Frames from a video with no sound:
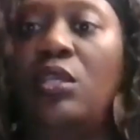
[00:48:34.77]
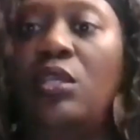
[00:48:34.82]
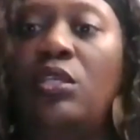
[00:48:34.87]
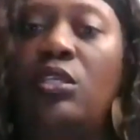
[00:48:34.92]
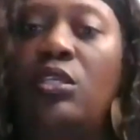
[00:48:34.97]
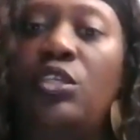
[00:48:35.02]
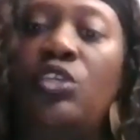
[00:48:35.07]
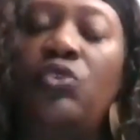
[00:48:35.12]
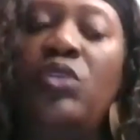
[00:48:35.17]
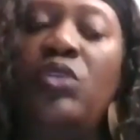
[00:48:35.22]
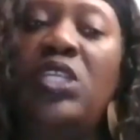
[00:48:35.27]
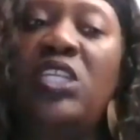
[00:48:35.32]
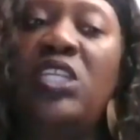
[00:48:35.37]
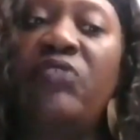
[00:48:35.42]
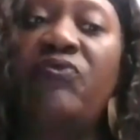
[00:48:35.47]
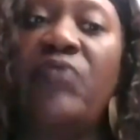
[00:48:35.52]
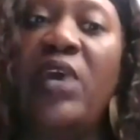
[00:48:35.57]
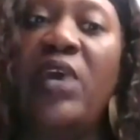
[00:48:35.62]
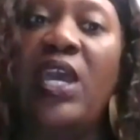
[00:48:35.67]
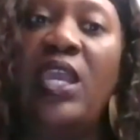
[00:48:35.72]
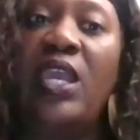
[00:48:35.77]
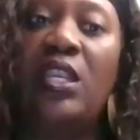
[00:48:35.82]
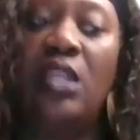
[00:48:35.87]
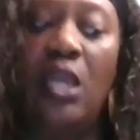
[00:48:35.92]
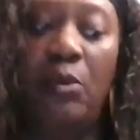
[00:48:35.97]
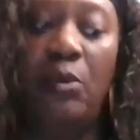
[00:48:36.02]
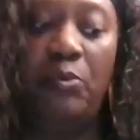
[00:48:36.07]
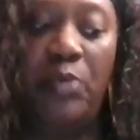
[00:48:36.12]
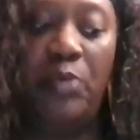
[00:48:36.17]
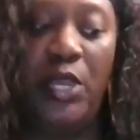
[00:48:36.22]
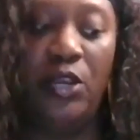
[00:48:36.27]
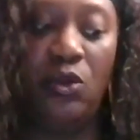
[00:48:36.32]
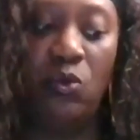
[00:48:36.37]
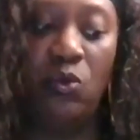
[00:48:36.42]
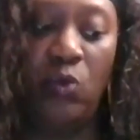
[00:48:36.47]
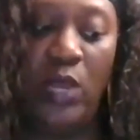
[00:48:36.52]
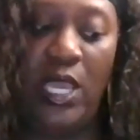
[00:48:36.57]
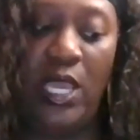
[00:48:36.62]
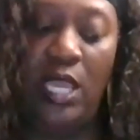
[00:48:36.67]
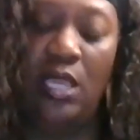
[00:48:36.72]
You need to find a
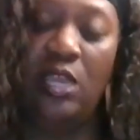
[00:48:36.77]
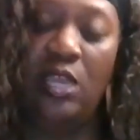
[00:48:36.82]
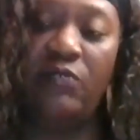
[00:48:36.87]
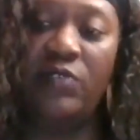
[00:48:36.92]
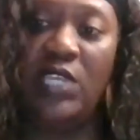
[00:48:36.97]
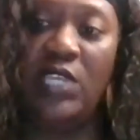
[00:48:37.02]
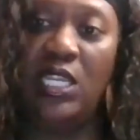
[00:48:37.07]
better way of